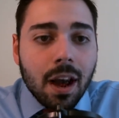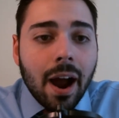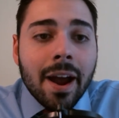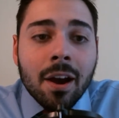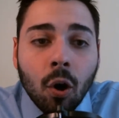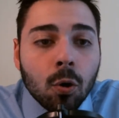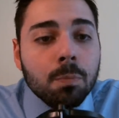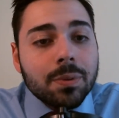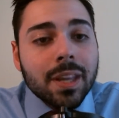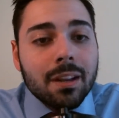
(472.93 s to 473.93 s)
I
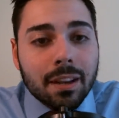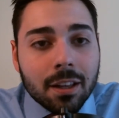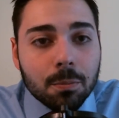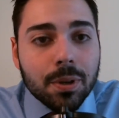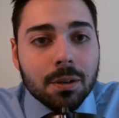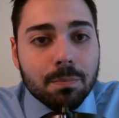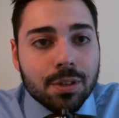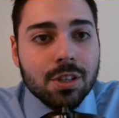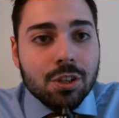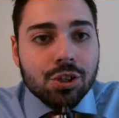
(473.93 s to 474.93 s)
hope that he'll be in
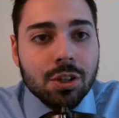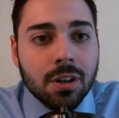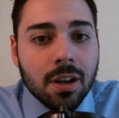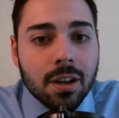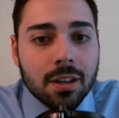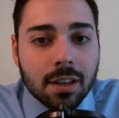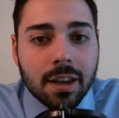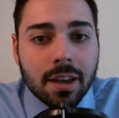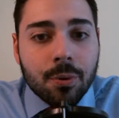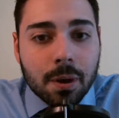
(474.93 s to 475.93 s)
position to
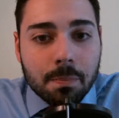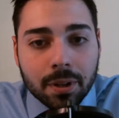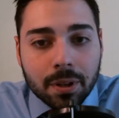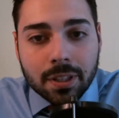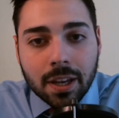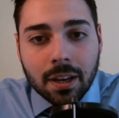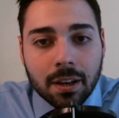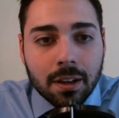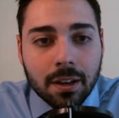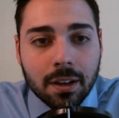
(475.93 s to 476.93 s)
get
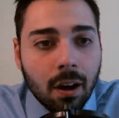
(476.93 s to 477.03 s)
rehabilitated.